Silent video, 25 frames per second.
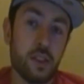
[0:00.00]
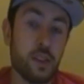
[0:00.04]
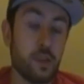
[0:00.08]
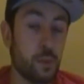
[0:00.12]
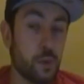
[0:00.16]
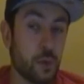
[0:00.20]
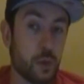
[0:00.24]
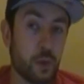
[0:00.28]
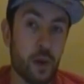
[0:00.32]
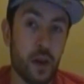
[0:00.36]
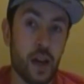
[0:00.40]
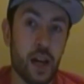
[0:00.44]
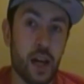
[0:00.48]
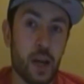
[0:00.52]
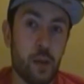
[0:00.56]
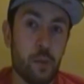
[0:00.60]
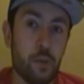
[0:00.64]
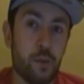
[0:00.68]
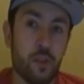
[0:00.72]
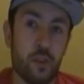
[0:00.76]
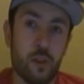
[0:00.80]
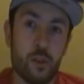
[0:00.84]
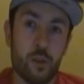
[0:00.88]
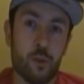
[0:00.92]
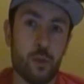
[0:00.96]
subscribe,
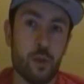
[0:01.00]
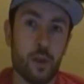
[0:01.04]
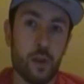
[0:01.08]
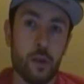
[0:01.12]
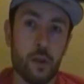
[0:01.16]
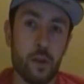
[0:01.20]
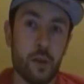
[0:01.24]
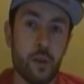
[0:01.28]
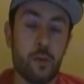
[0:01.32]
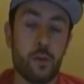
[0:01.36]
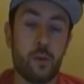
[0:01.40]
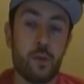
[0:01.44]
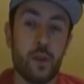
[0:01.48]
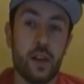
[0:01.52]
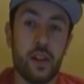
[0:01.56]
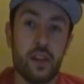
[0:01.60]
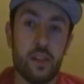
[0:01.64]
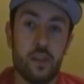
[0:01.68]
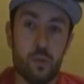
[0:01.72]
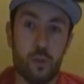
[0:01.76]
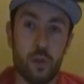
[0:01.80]
share this video with your friends,